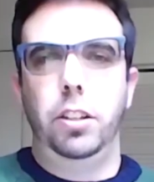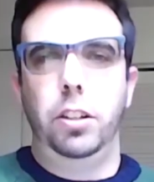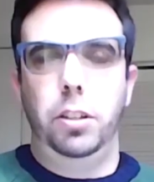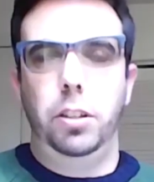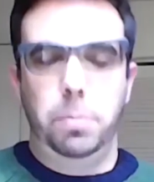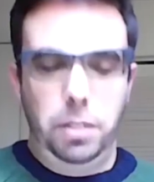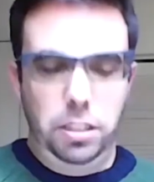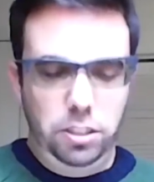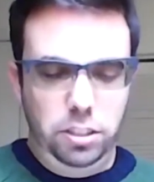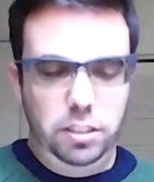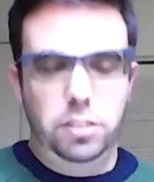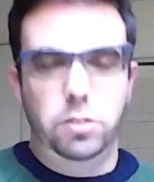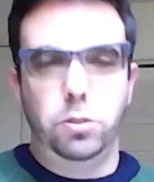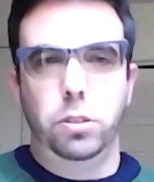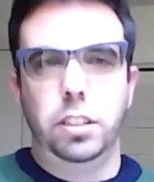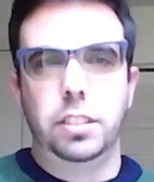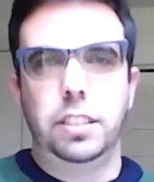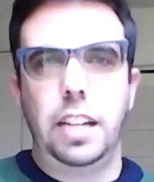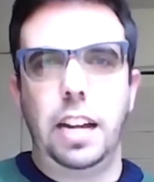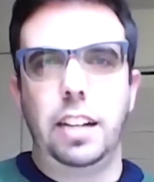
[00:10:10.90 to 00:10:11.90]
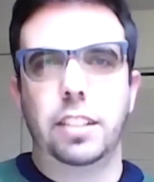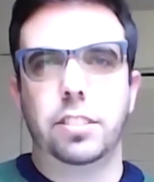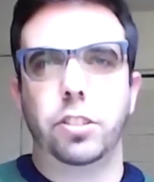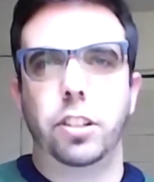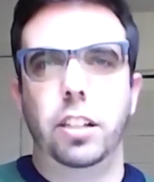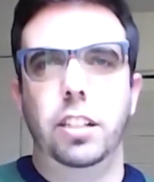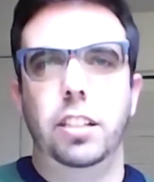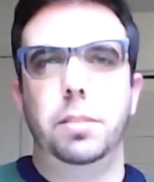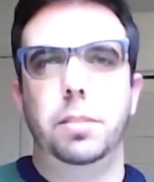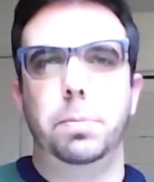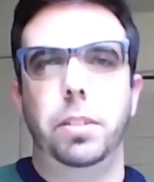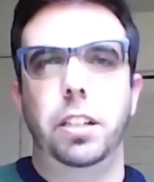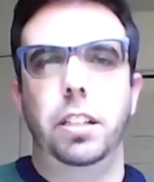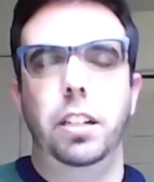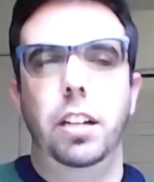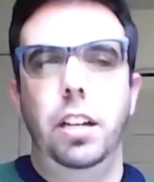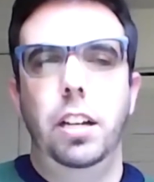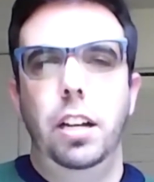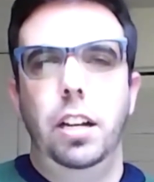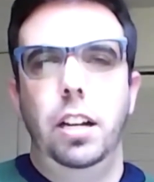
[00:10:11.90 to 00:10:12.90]
know you mentioned historic tax credits,
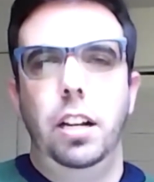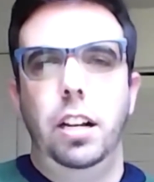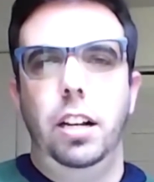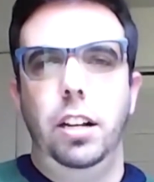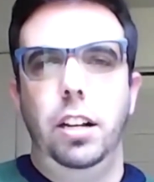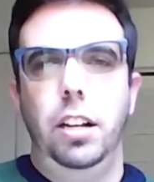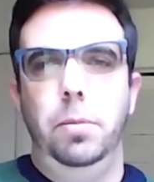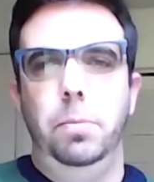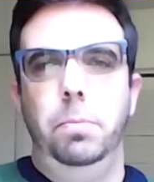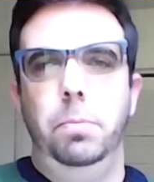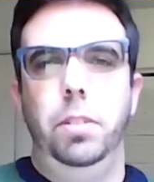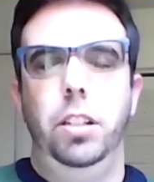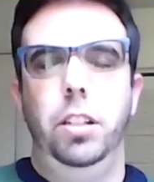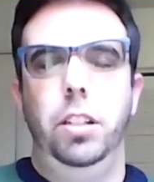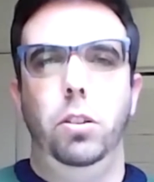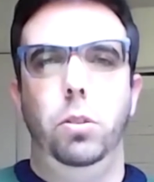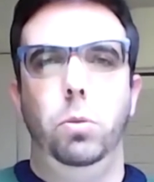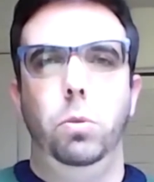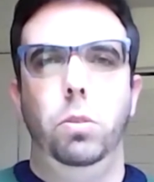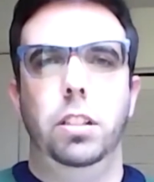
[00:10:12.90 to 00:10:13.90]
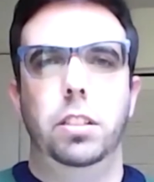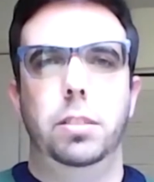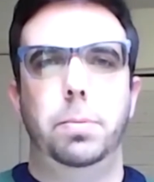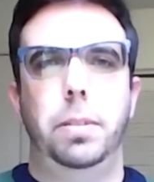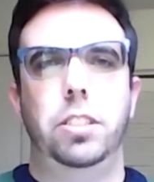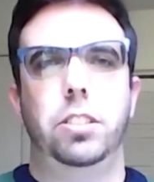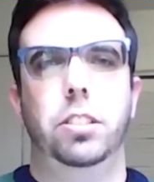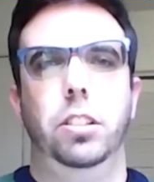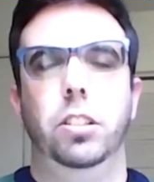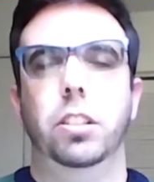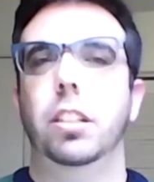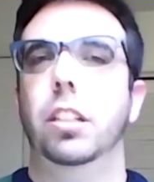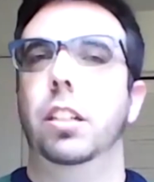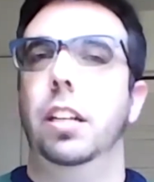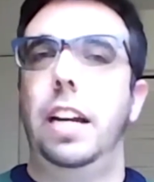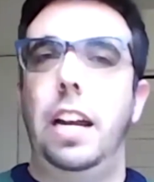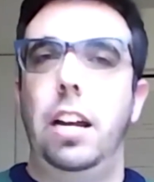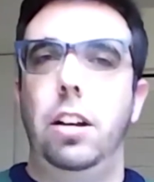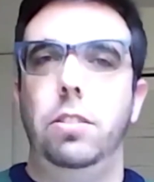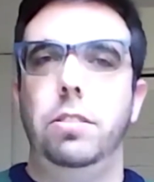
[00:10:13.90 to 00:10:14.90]
but especially looking
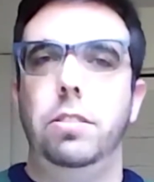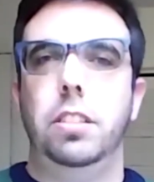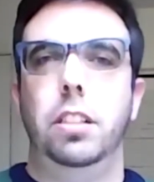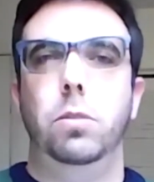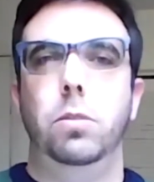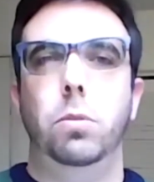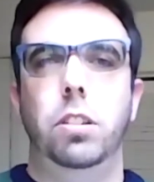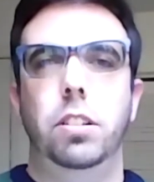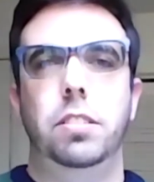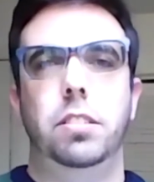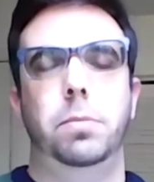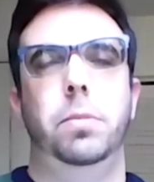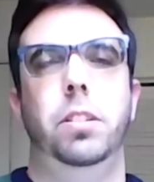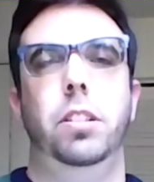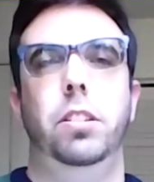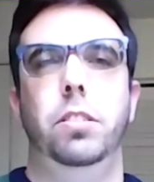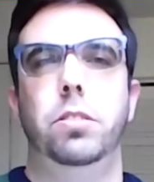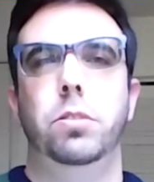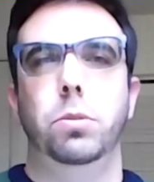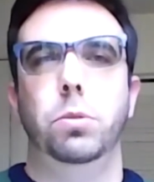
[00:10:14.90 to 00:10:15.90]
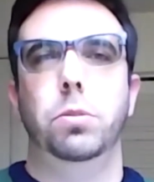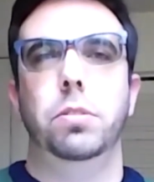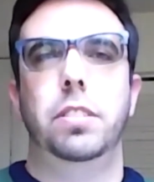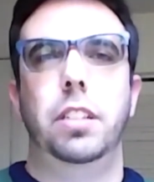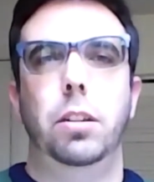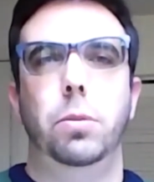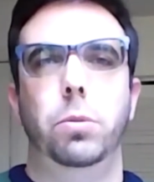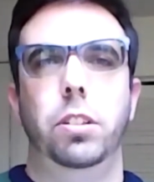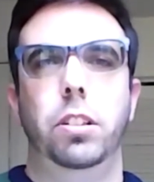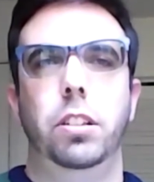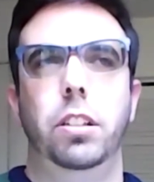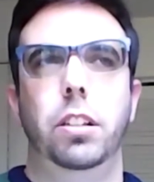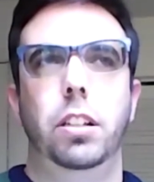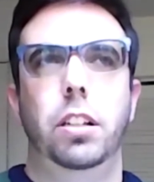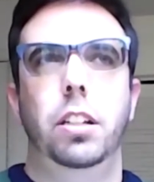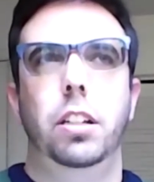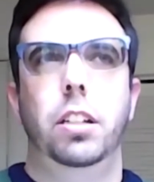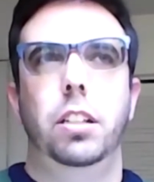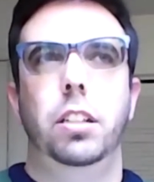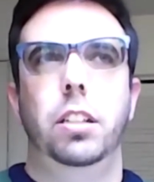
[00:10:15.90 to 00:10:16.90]
at housing, what are some other tools that were
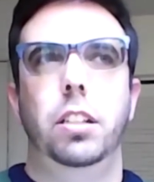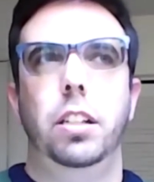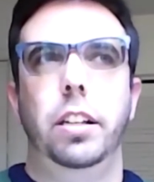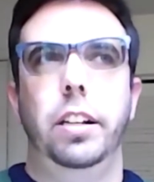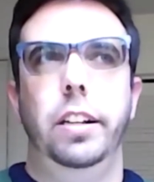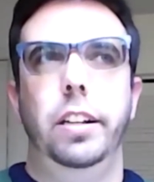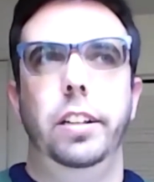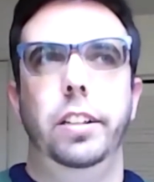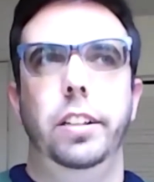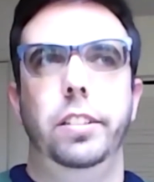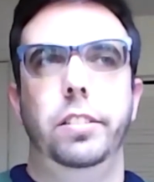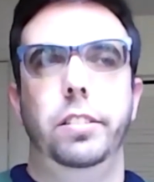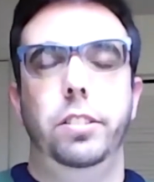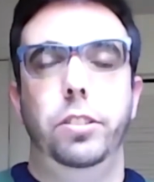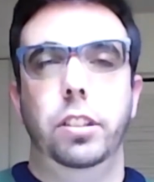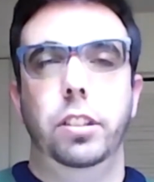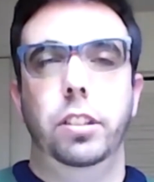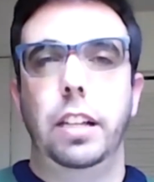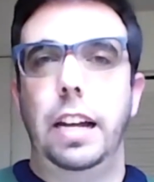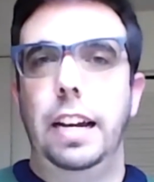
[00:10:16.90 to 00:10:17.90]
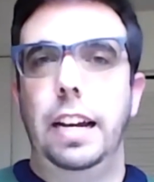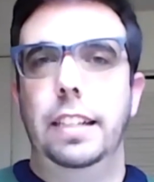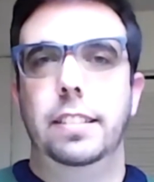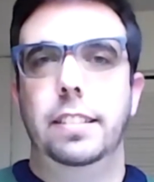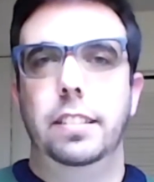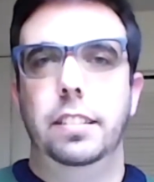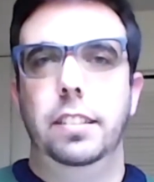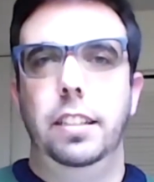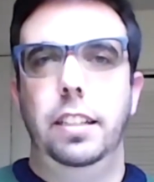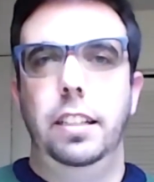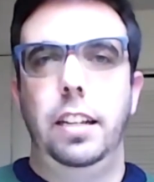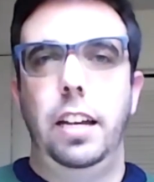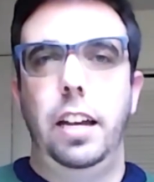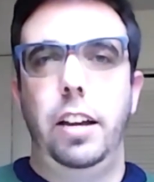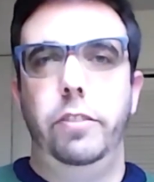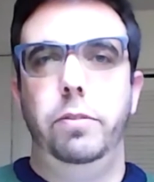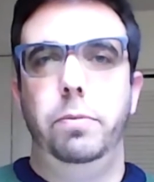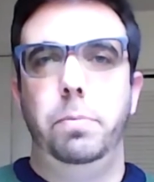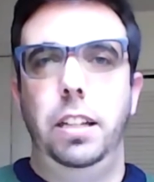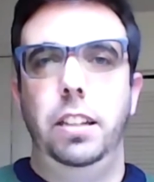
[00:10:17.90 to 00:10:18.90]
utilized and
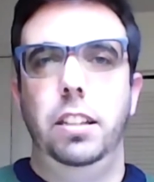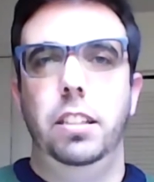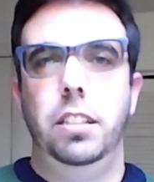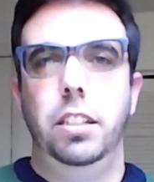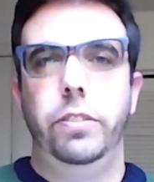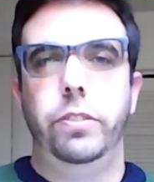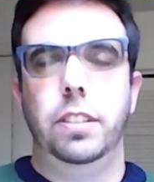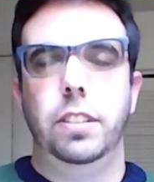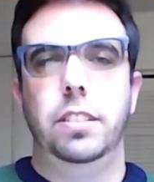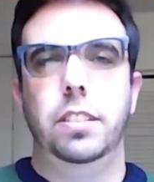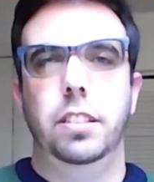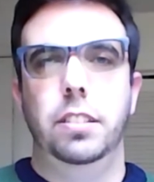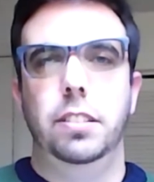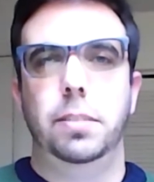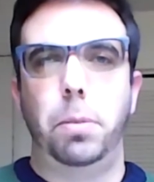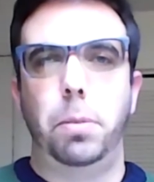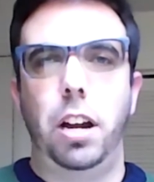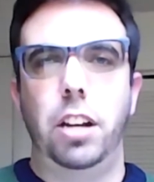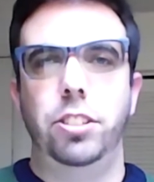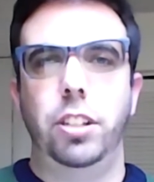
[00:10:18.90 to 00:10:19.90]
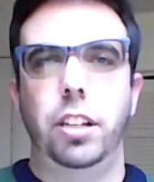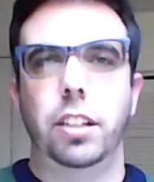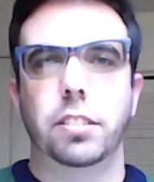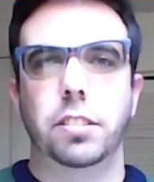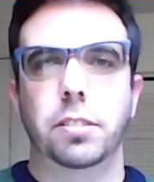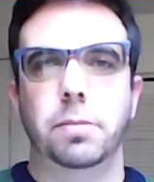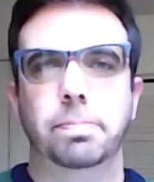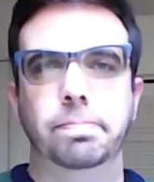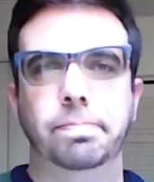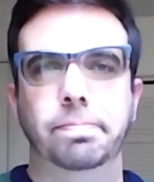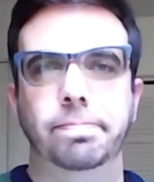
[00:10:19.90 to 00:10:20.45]
have made the difference in this project?